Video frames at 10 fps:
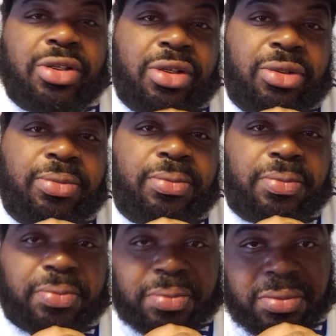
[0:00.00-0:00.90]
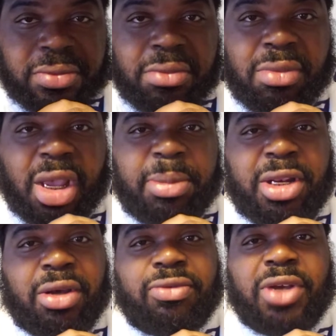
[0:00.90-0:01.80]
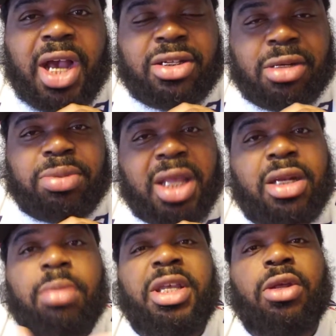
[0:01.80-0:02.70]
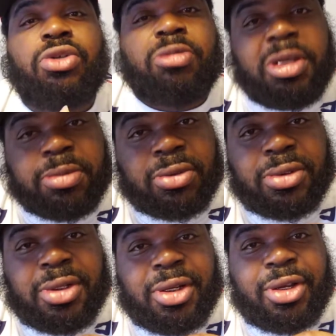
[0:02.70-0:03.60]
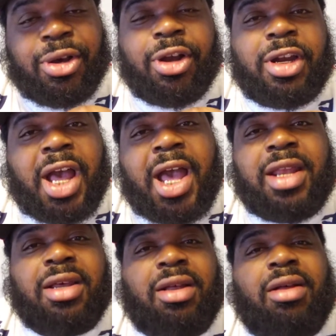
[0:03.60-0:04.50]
So let me know if you guys are planning to be those people or not,